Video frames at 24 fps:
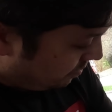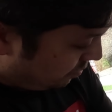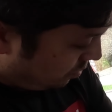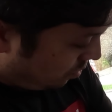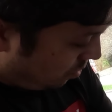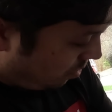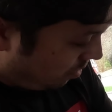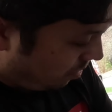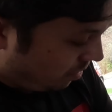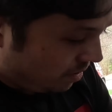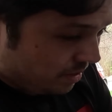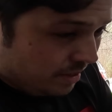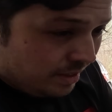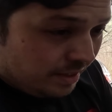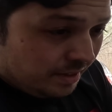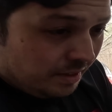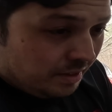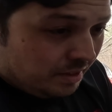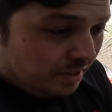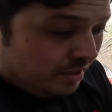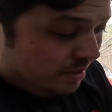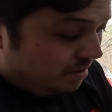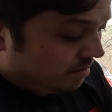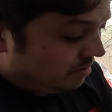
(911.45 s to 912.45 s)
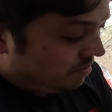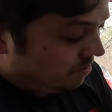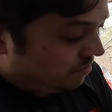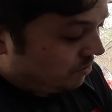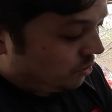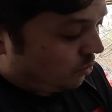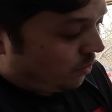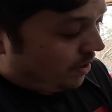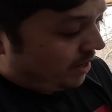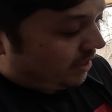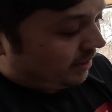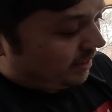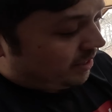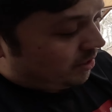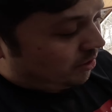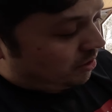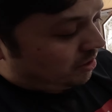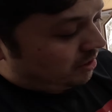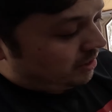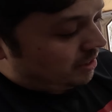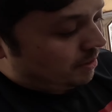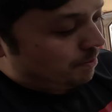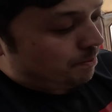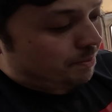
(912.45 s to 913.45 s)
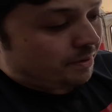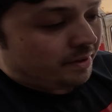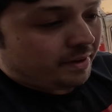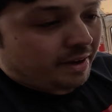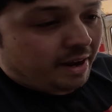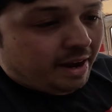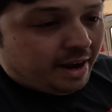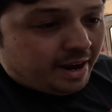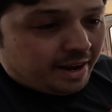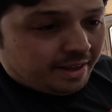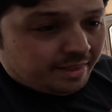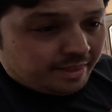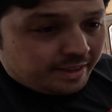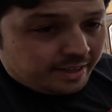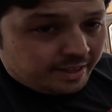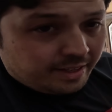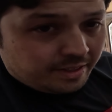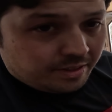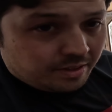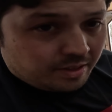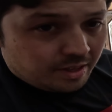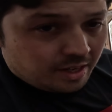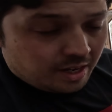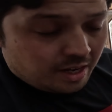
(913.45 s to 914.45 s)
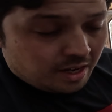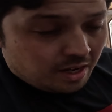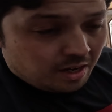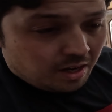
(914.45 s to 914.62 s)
for the regulator clip and these